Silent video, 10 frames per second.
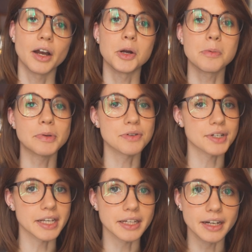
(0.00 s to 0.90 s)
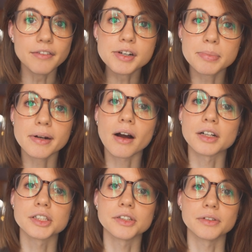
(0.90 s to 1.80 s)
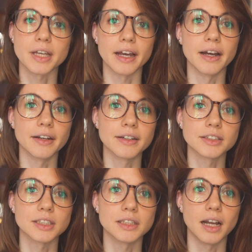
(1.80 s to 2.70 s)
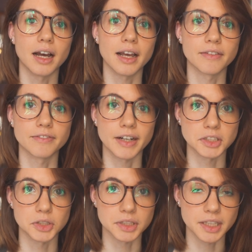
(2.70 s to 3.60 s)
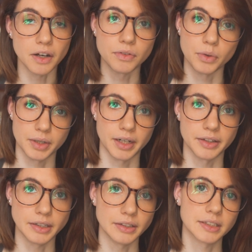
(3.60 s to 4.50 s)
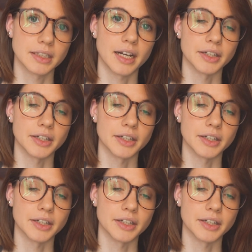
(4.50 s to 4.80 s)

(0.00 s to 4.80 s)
I hope you are taking every precaution you can to not infect yourself or others.